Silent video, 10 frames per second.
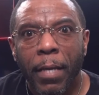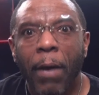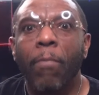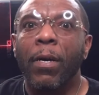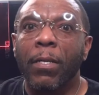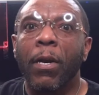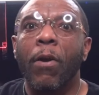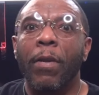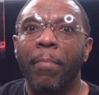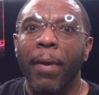I wanted to
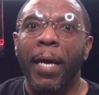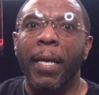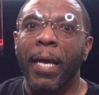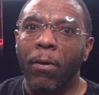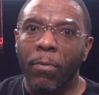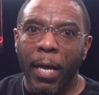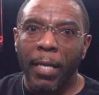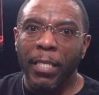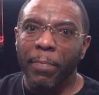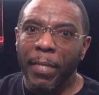hurt him bad. I ain't going to
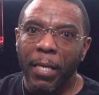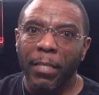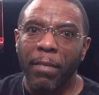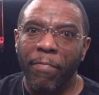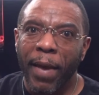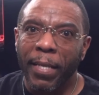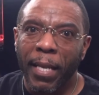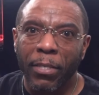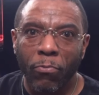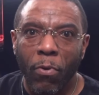lie. Just because of the fact
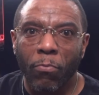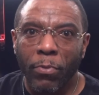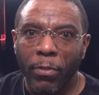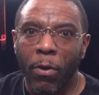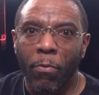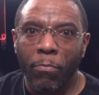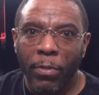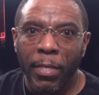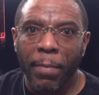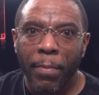that you on, on
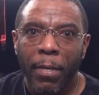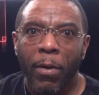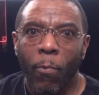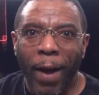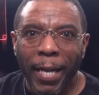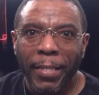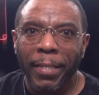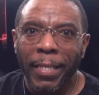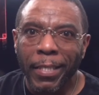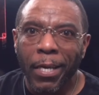tip
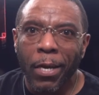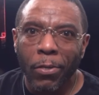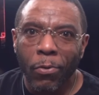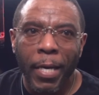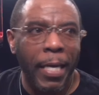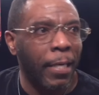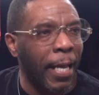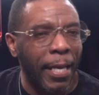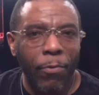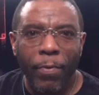watching these young dudes. It ain't
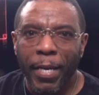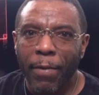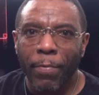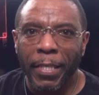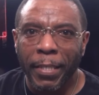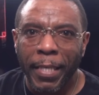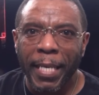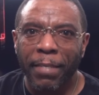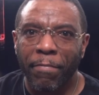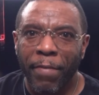like you in here with a
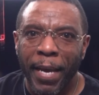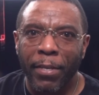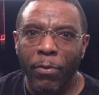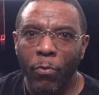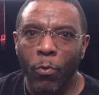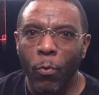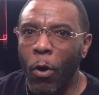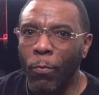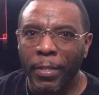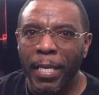seasoned vet dude who
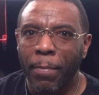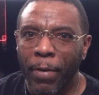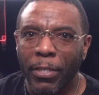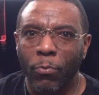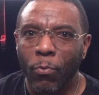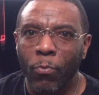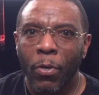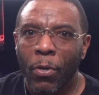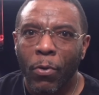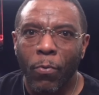on tip with you, who
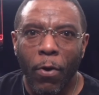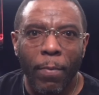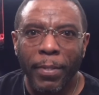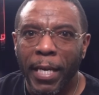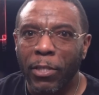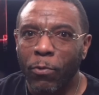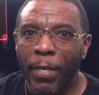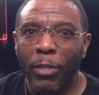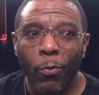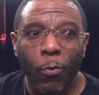who homosexual
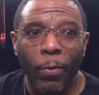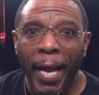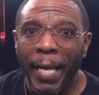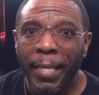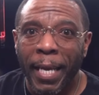with you and who like